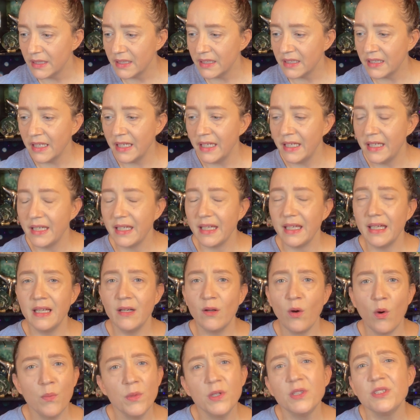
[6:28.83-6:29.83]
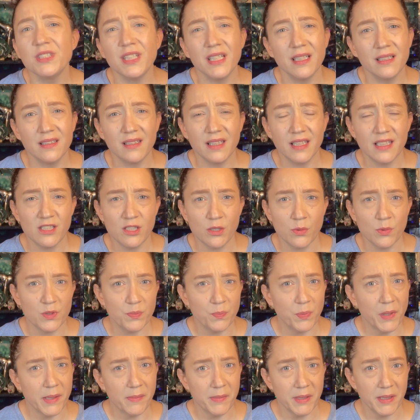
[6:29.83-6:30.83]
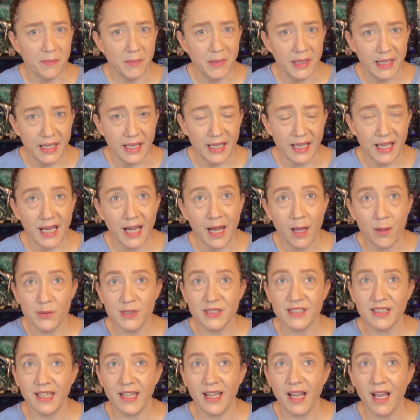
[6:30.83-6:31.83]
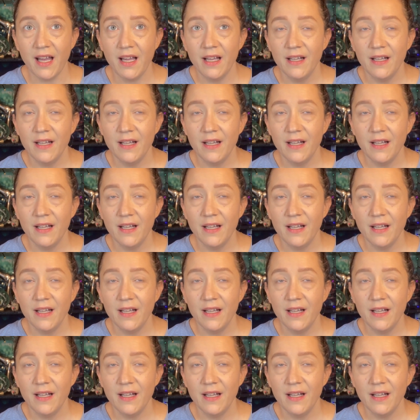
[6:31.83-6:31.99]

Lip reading: Like, it almost sounded like she was blaming me. And I was like,